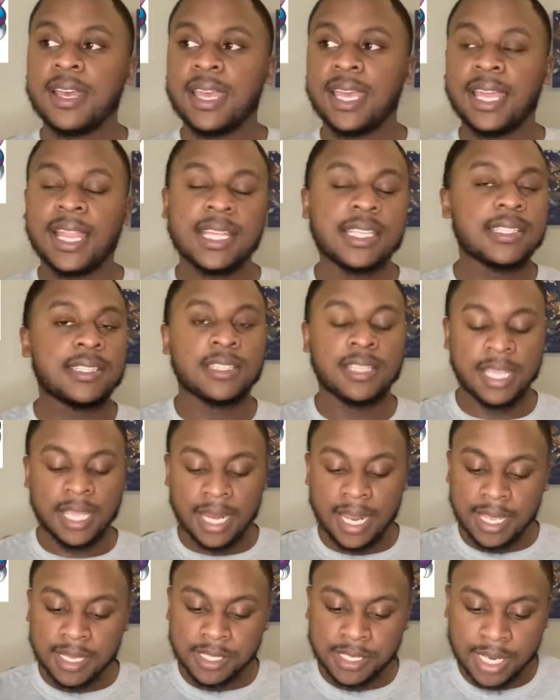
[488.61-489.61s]
It has
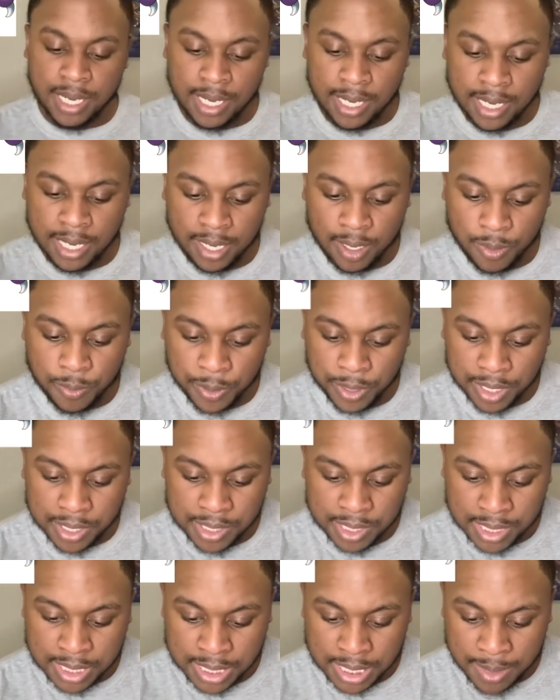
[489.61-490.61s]
what
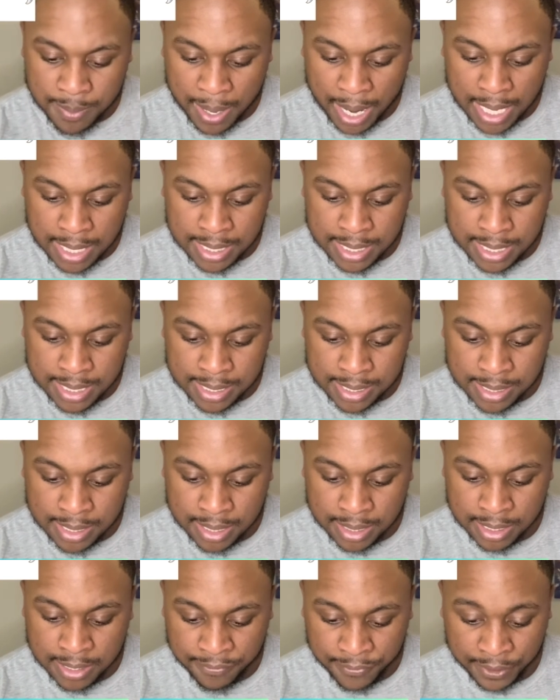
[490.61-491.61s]
is it?
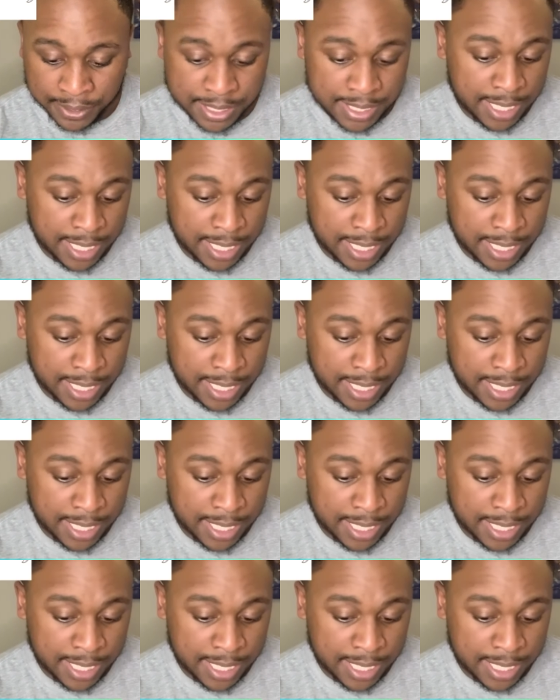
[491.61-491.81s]
Semi-decent defense.